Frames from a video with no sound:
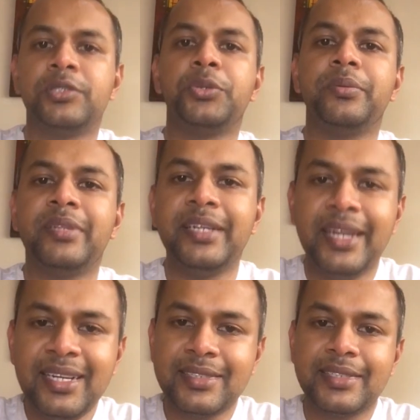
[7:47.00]
So the
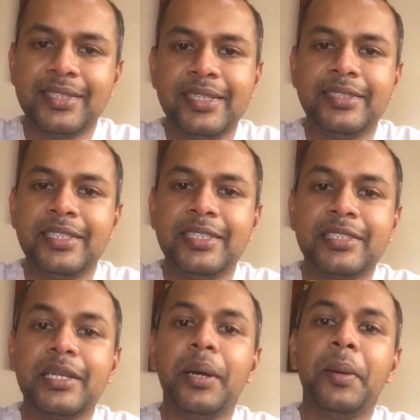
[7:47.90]
next stage
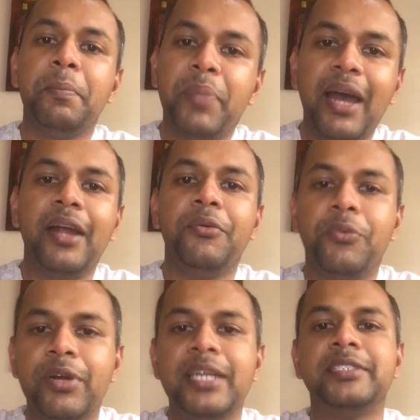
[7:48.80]
is
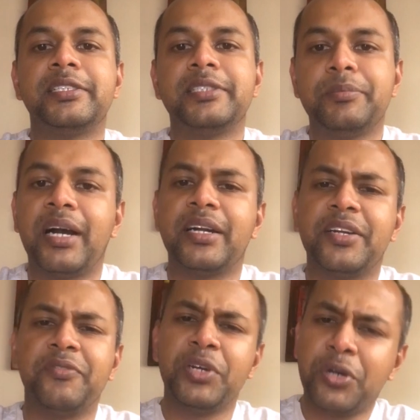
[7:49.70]
pan-regional
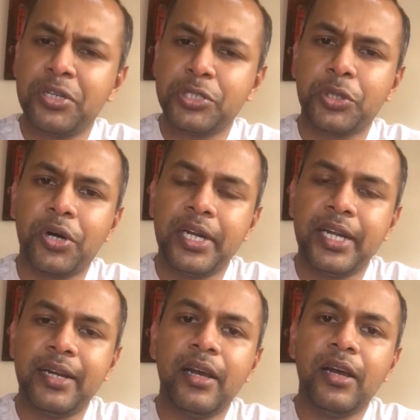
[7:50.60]
marketing. We also call
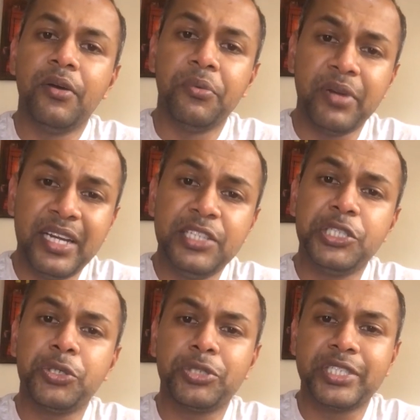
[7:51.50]
it
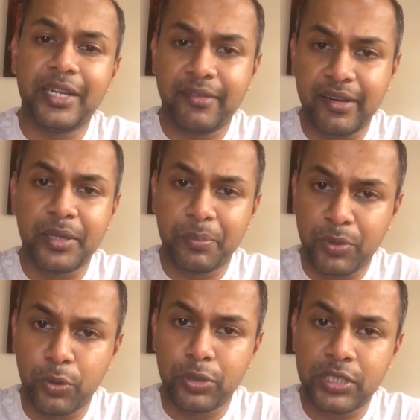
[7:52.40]
regiocentric
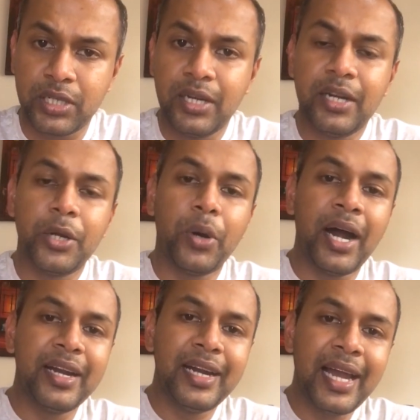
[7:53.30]
approach. Now,
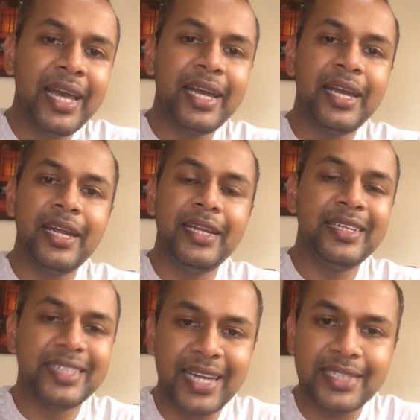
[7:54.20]
unlike in
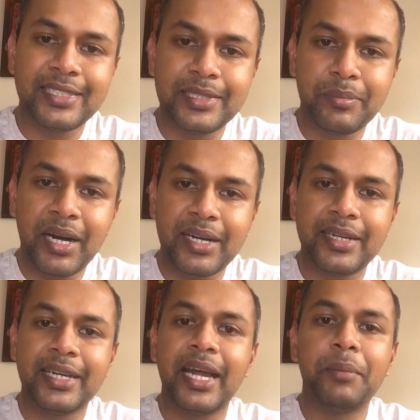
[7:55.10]
international
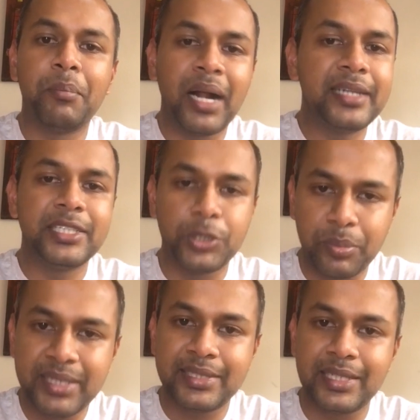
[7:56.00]
marketing and
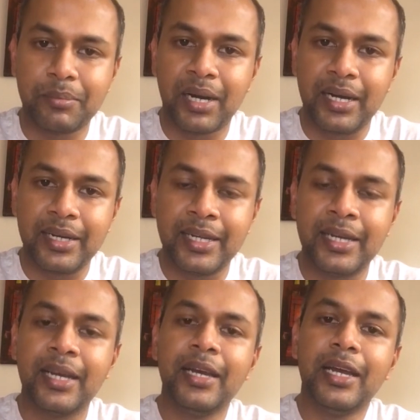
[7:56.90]
multi-domestic
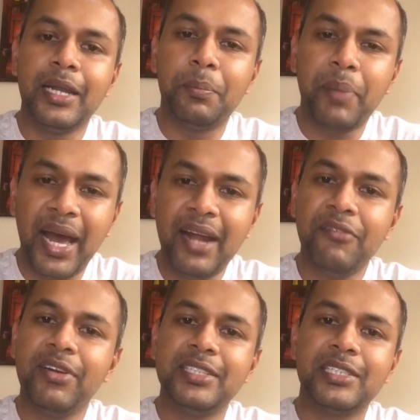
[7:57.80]
marketing, in
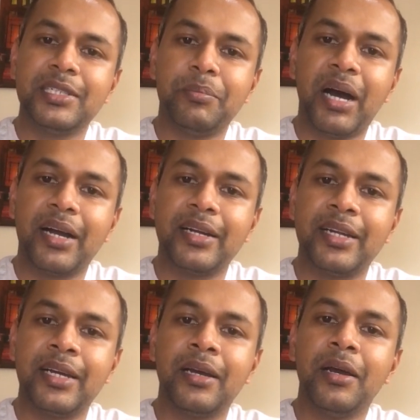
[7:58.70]
pan-regional
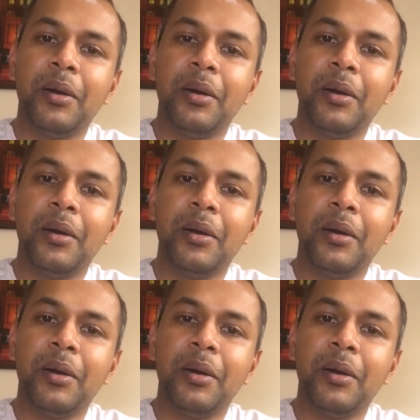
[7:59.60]
marketing,